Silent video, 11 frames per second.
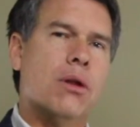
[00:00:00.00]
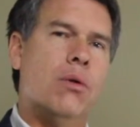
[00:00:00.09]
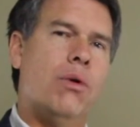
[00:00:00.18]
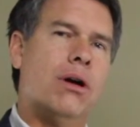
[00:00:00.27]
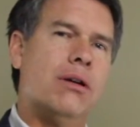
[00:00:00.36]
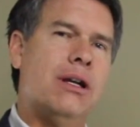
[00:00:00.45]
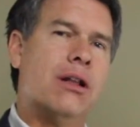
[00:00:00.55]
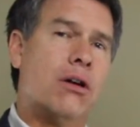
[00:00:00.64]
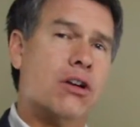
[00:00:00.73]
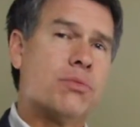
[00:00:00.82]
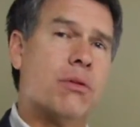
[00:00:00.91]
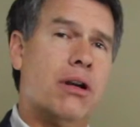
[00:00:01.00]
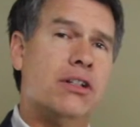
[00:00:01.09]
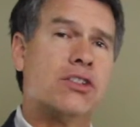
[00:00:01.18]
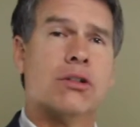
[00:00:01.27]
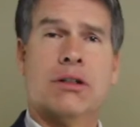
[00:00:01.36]
Well, in large part,
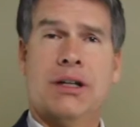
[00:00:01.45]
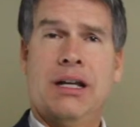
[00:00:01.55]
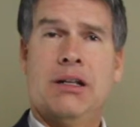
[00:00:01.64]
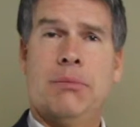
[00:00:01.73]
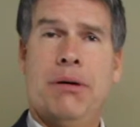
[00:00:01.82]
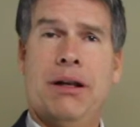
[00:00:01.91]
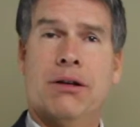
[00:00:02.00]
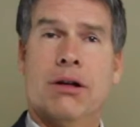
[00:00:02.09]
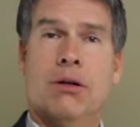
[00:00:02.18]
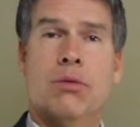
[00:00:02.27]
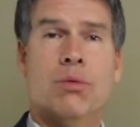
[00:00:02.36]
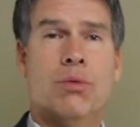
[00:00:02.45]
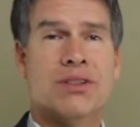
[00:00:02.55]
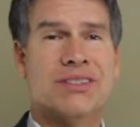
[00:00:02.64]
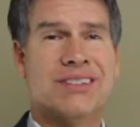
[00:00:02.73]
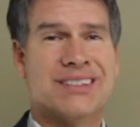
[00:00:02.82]
it's going to again depend on
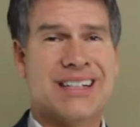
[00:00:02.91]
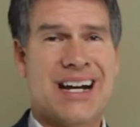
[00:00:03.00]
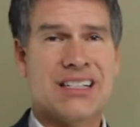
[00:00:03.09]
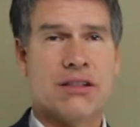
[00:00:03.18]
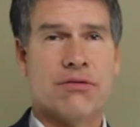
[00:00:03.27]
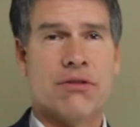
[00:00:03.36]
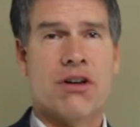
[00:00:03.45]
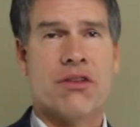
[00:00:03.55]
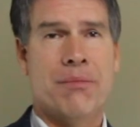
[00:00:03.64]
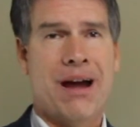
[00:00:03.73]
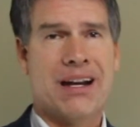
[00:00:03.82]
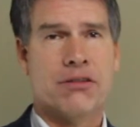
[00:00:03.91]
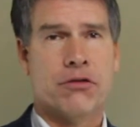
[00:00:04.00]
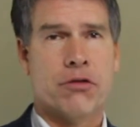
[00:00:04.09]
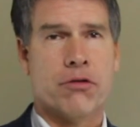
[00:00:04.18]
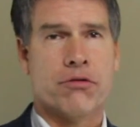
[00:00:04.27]
what's the size of the fraud, the
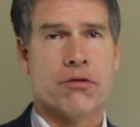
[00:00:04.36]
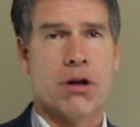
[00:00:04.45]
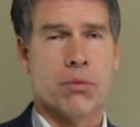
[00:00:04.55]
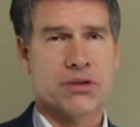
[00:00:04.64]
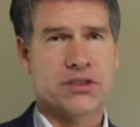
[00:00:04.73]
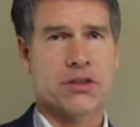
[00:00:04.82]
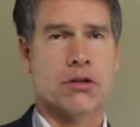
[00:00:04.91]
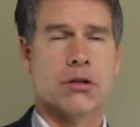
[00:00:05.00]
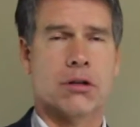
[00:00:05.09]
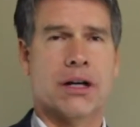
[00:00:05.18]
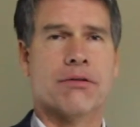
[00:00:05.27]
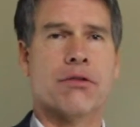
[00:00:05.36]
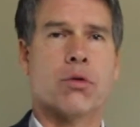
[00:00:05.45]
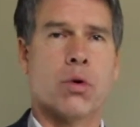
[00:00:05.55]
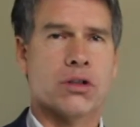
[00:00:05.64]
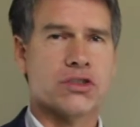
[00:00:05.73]
magnitude of the fraud, what's it going to look like for the
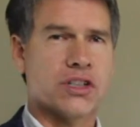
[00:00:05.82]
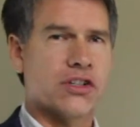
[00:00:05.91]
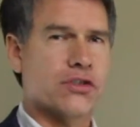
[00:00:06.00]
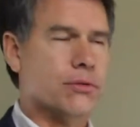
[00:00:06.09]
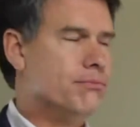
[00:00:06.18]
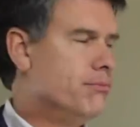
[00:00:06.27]
organization.